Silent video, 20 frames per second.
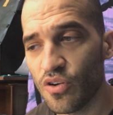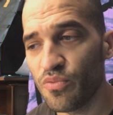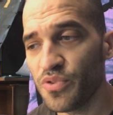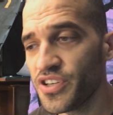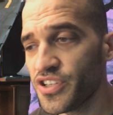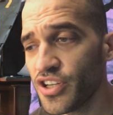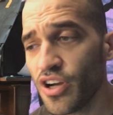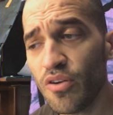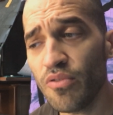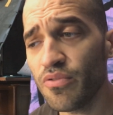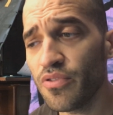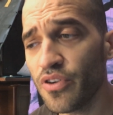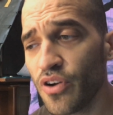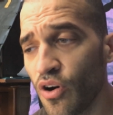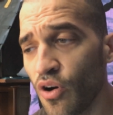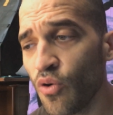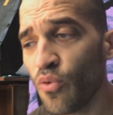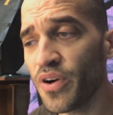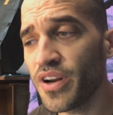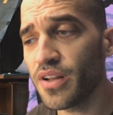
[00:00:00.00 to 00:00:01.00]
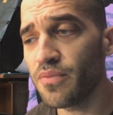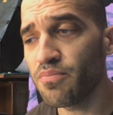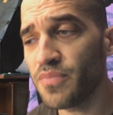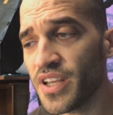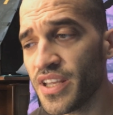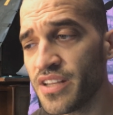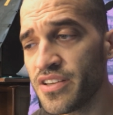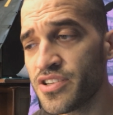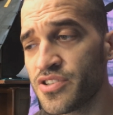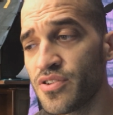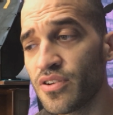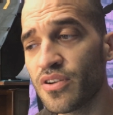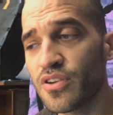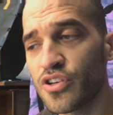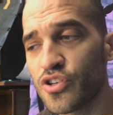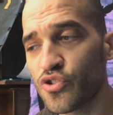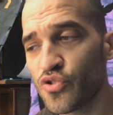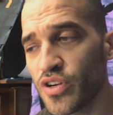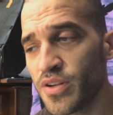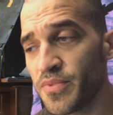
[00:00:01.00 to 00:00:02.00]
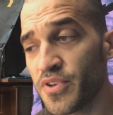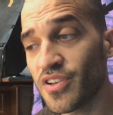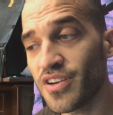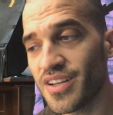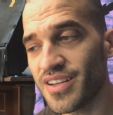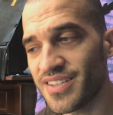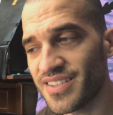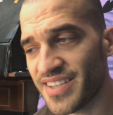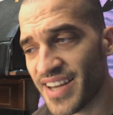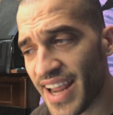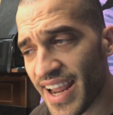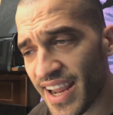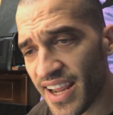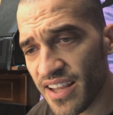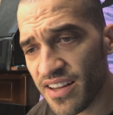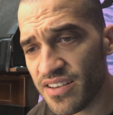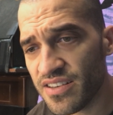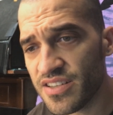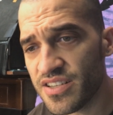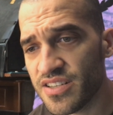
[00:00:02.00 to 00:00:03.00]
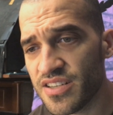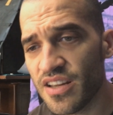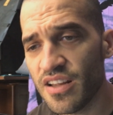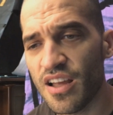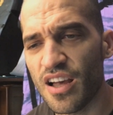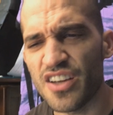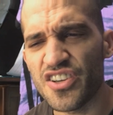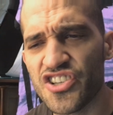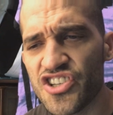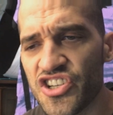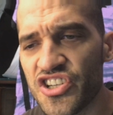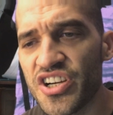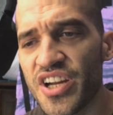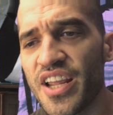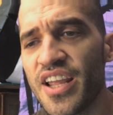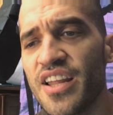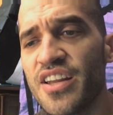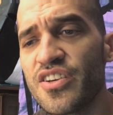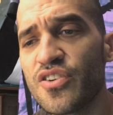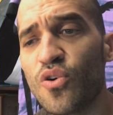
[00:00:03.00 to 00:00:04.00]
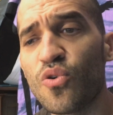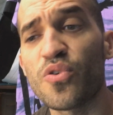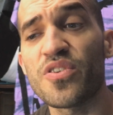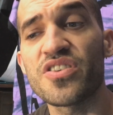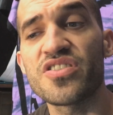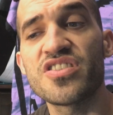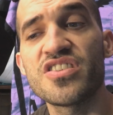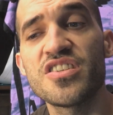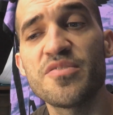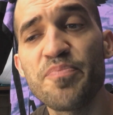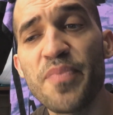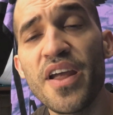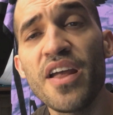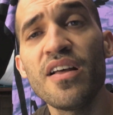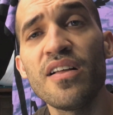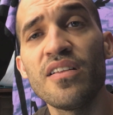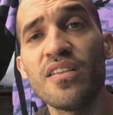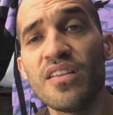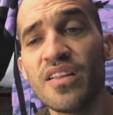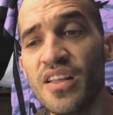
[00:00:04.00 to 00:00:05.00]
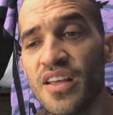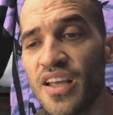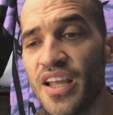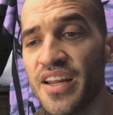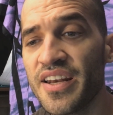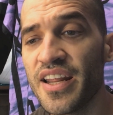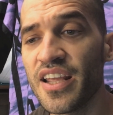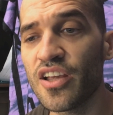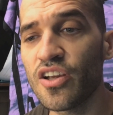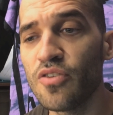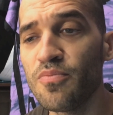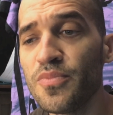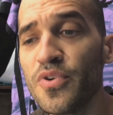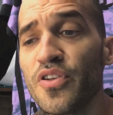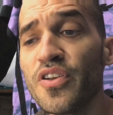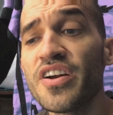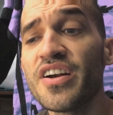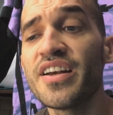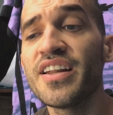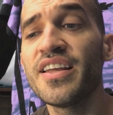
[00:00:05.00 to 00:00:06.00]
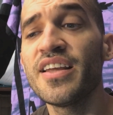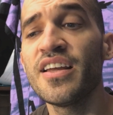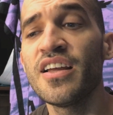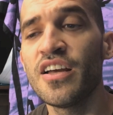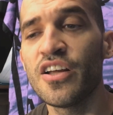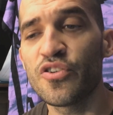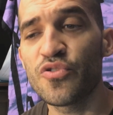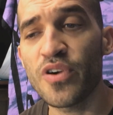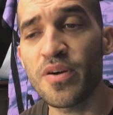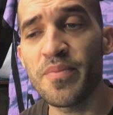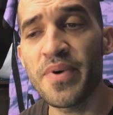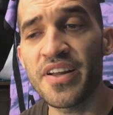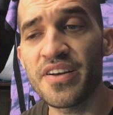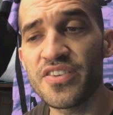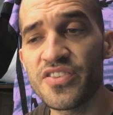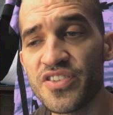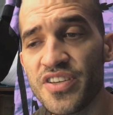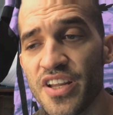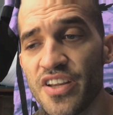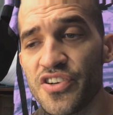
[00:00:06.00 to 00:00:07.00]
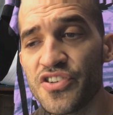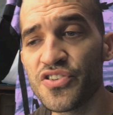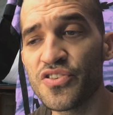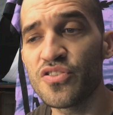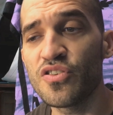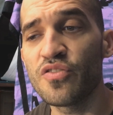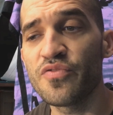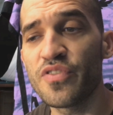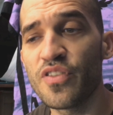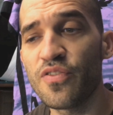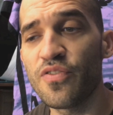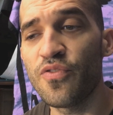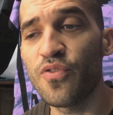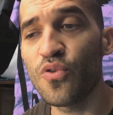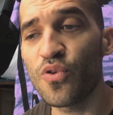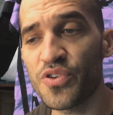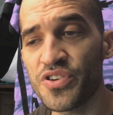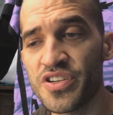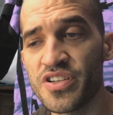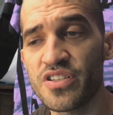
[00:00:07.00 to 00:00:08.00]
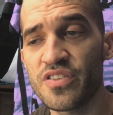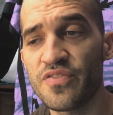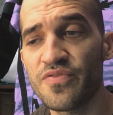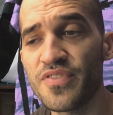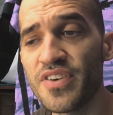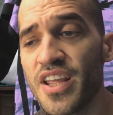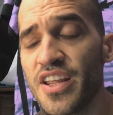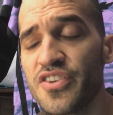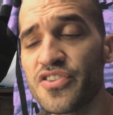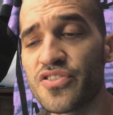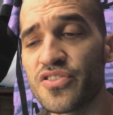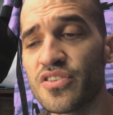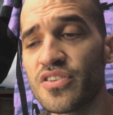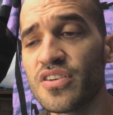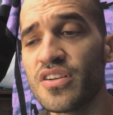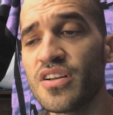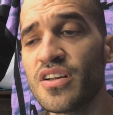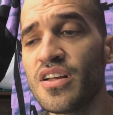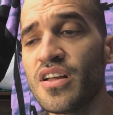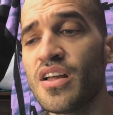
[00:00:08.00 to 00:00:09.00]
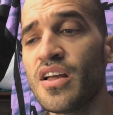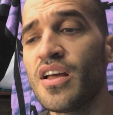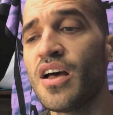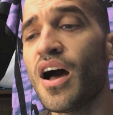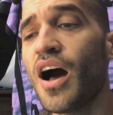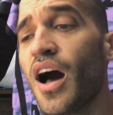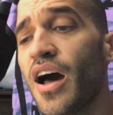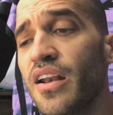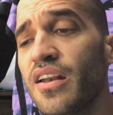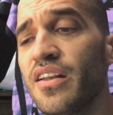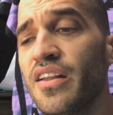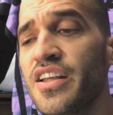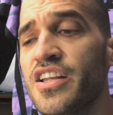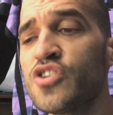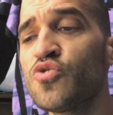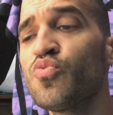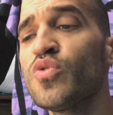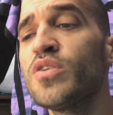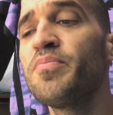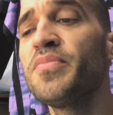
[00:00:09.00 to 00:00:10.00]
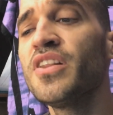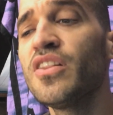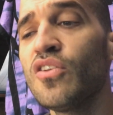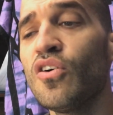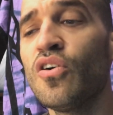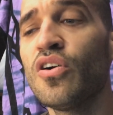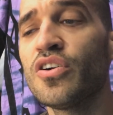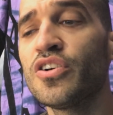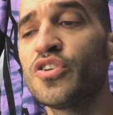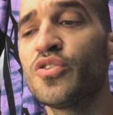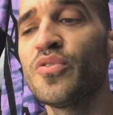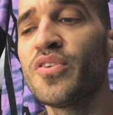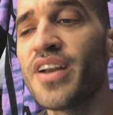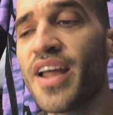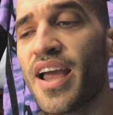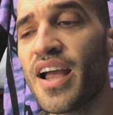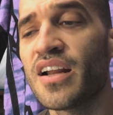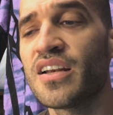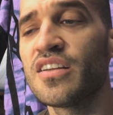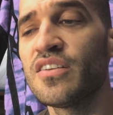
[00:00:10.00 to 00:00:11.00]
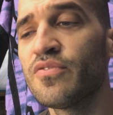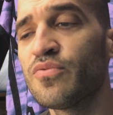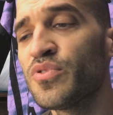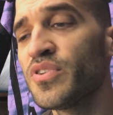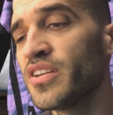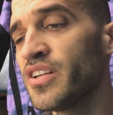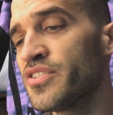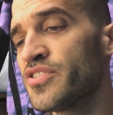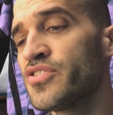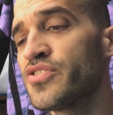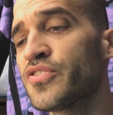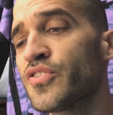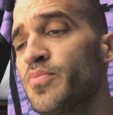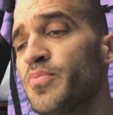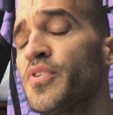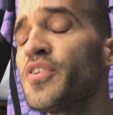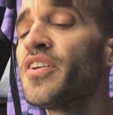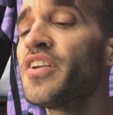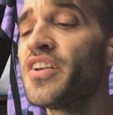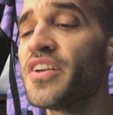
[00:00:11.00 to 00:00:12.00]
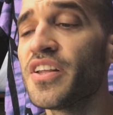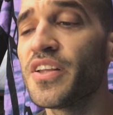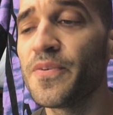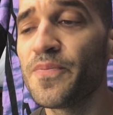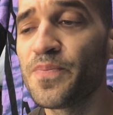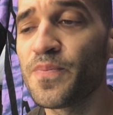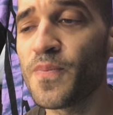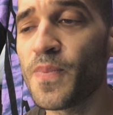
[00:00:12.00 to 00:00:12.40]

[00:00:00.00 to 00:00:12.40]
We don't know what it means to contribute a dance, a chant, or a spell in a community dramatization of the forces of nature unless we belong to an active religious community.